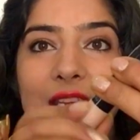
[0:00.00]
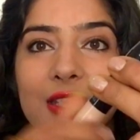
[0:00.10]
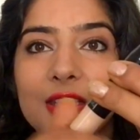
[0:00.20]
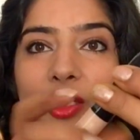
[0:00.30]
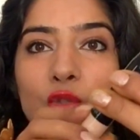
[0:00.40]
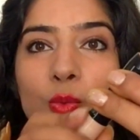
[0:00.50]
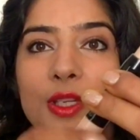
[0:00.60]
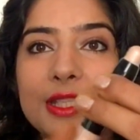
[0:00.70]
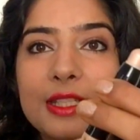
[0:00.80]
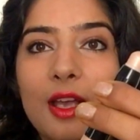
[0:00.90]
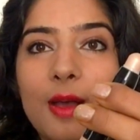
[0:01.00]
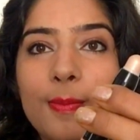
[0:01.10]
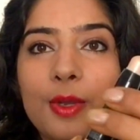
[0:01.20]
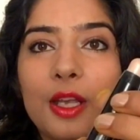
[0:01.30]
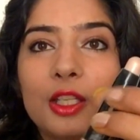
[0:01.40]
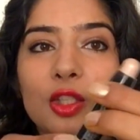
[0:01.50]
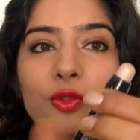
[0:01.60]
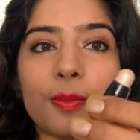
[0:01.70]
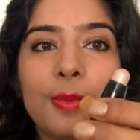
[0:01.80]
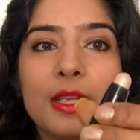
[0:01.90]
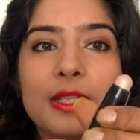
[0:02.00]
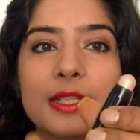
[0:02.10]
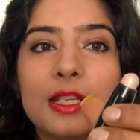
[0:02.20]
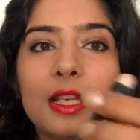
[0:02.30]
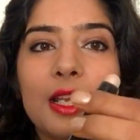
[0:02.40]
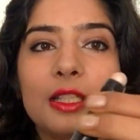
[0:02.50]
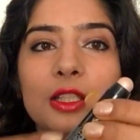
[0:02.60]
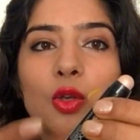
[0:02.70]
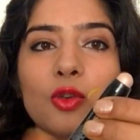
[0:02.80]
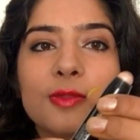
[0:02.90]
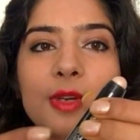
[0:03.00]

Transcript: It's a twist up kind of a pencil and it goes